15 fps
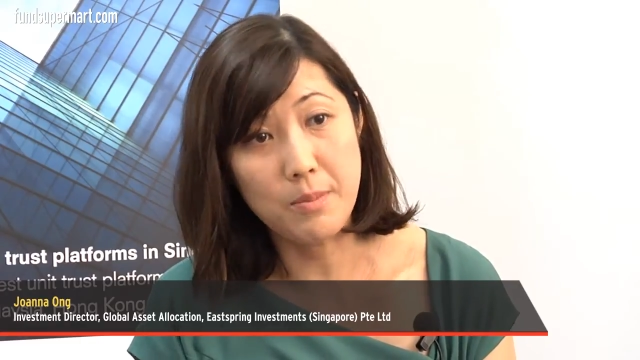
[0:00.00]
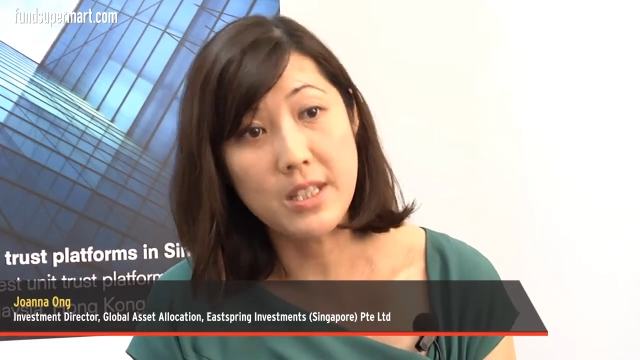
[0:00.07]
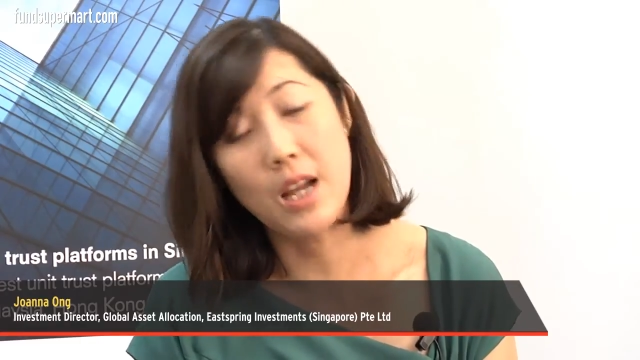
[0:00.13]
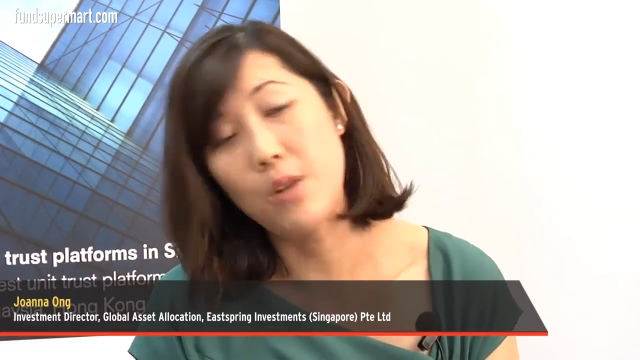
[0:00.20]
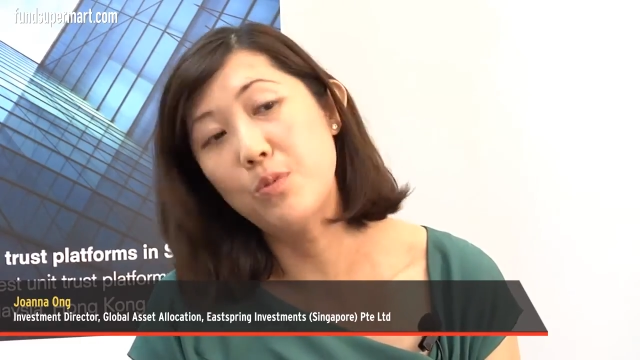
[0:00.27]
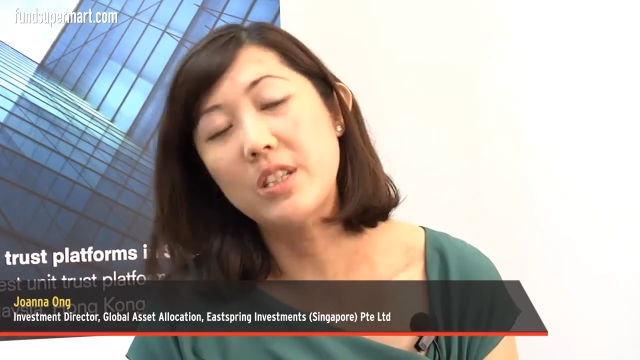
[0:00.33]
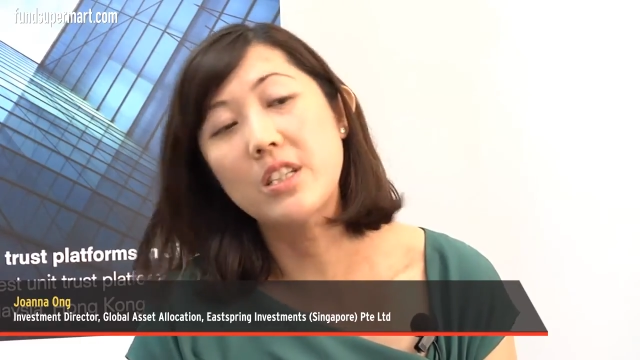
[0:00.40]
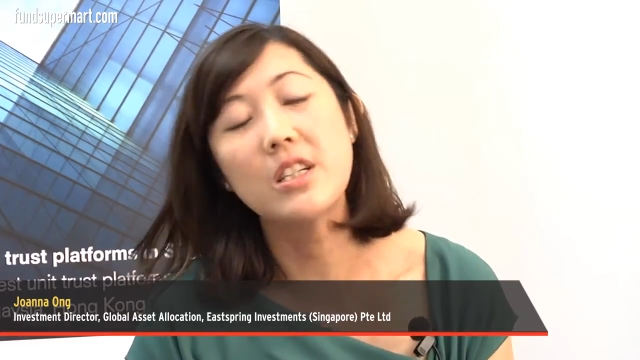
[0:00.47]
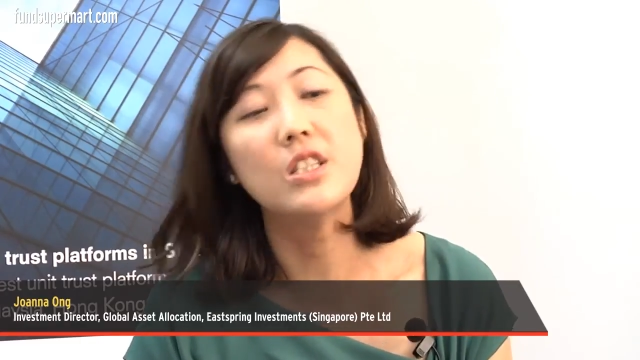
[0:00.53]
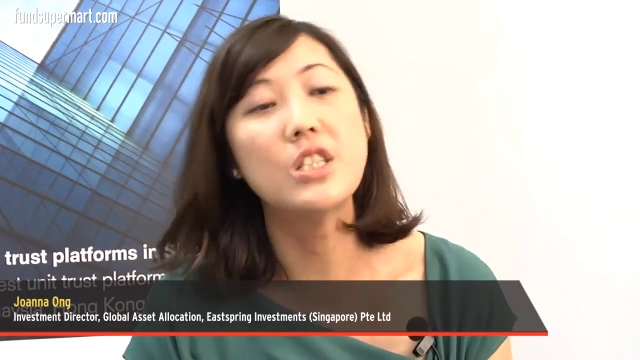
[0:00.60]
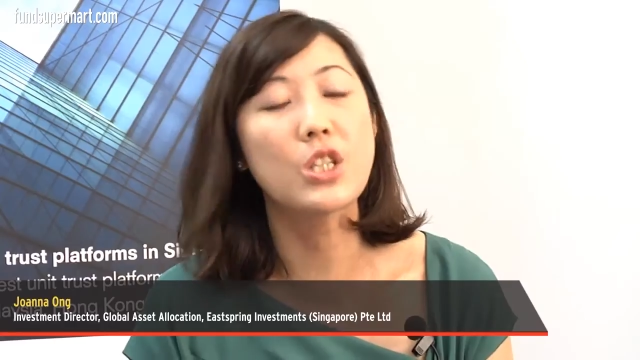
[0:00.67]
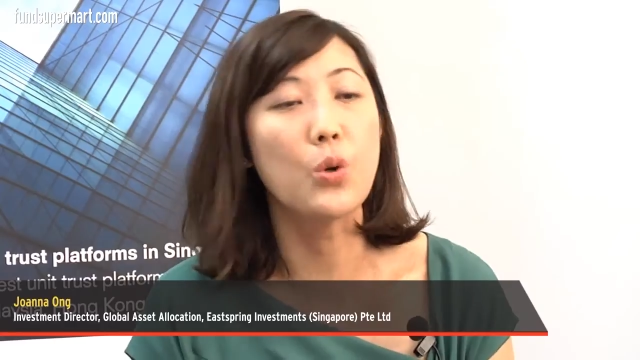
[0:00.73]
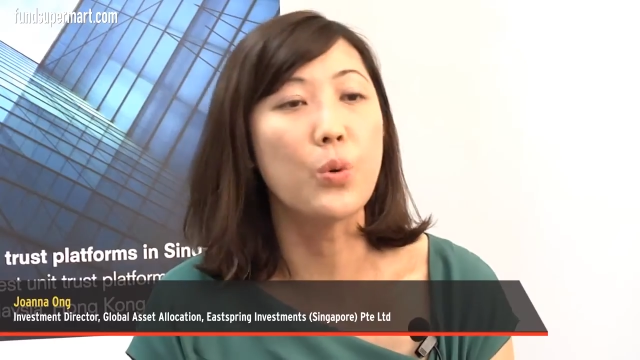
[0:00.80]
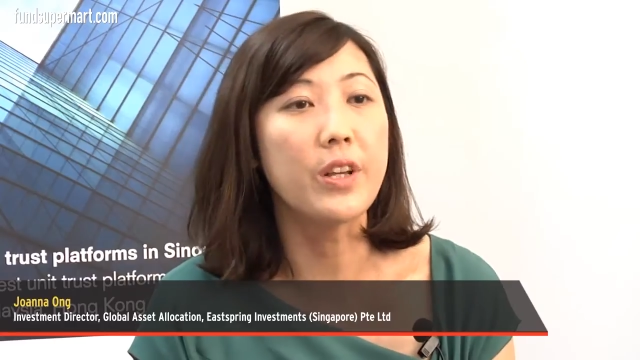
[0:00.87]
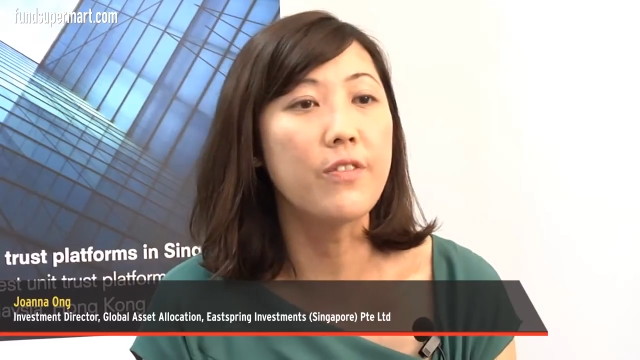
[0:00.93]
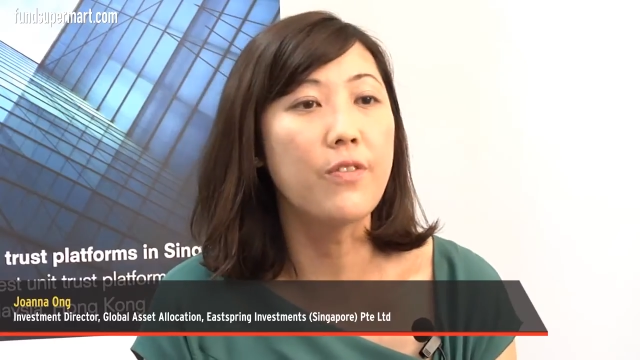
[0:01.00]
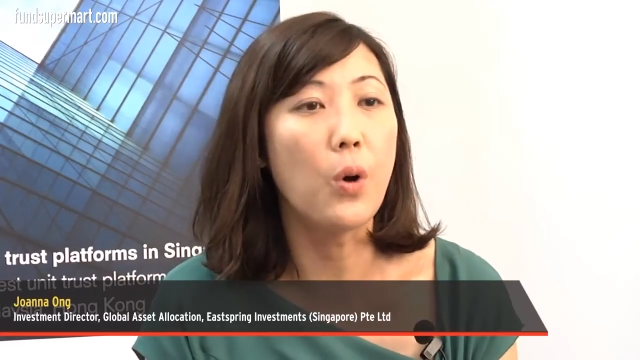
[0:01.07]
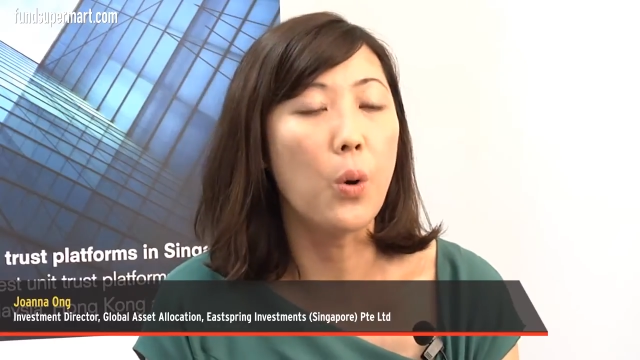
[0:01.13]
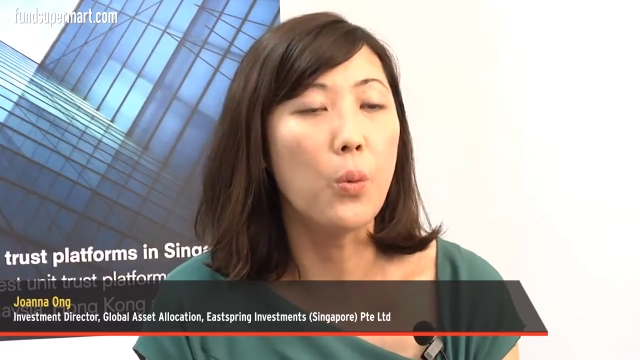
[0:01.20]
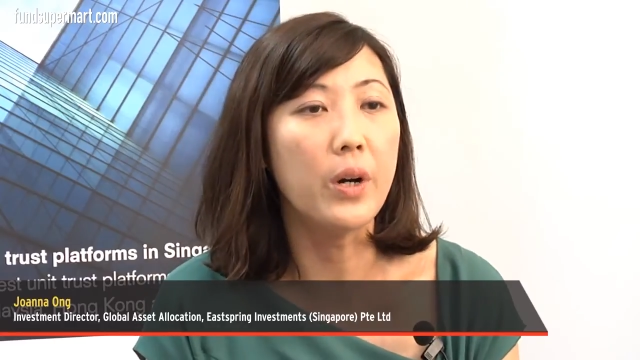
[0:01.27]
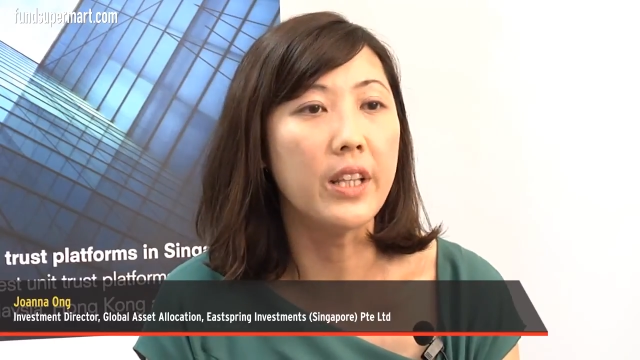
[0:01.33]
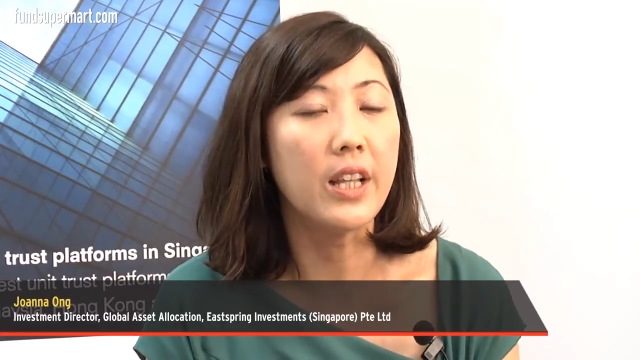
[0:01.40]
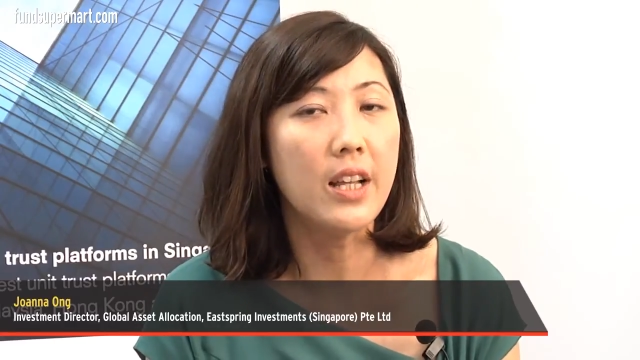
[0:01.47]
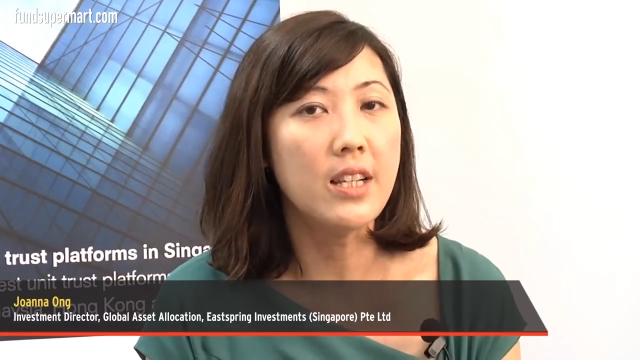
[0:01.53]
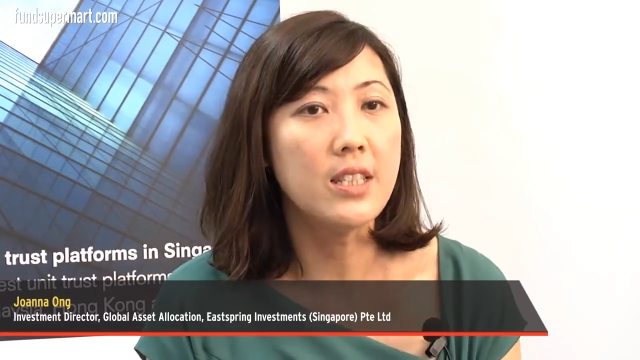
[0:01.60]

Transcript: type returns going forward,